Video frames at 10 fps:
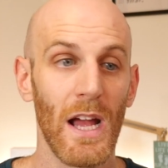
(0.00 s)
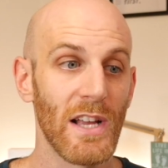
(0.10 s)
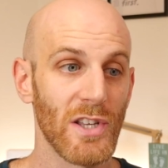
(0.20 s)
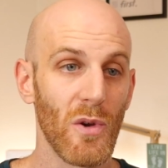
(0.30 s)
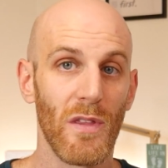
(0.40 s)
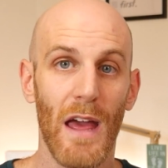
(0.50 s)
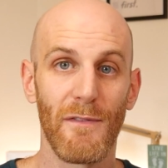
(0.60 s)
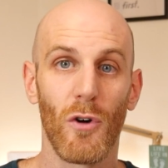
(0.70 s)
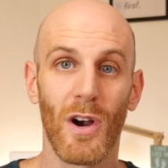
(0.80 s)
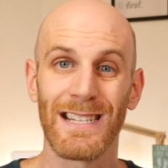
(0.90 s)
So
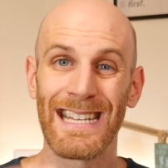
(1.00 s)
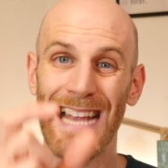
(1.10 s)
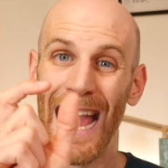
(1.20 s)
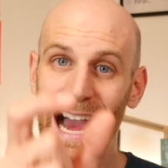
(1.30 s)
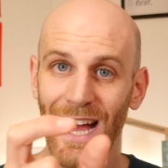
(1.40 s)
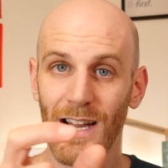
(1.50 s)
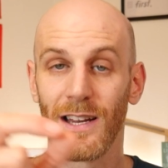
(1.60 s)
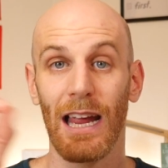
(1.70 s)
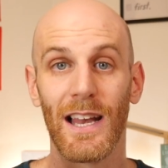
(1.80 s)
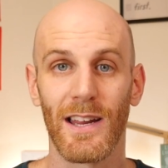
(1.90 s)
therefore, because it's à
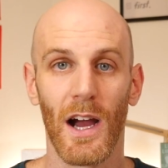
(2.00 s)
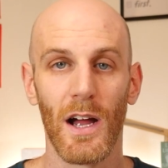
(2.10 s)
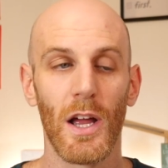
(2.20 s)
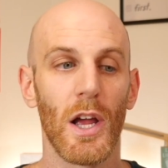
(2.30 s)
quelqu'un,